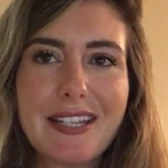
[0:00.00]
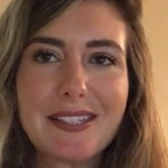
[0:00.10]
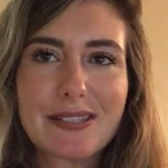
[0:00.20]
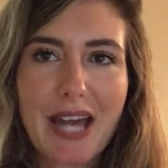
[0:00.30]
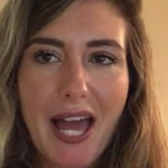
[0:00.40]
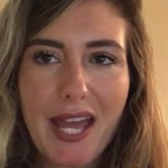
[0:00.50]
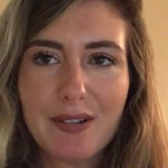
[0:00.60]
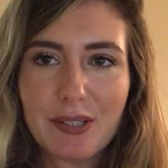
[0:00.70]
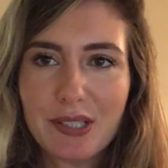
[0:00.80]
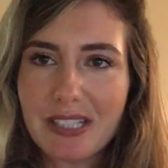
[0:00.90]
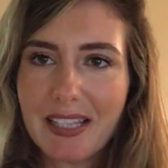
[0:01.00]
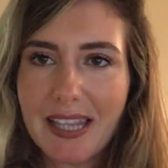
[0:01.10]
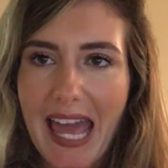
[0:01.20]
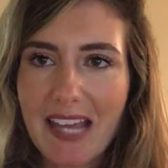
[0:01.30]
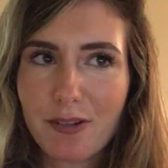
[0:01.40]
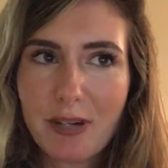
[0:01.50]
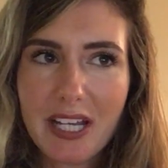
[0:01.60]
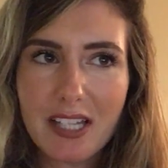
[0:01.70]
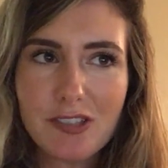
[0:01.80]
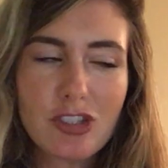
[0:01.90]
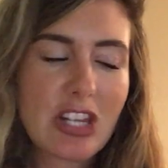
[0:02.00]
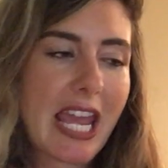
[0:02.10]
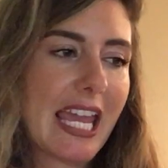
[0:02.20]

is titled Language,